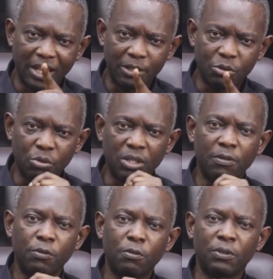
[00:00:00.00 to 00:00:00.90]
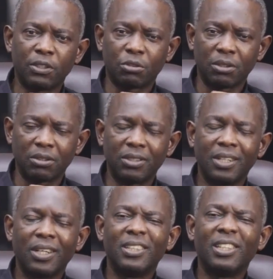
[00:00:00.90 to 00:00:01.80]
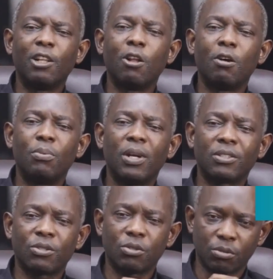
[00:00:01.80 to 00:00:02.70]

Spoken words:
It will give you victory. The Lord bless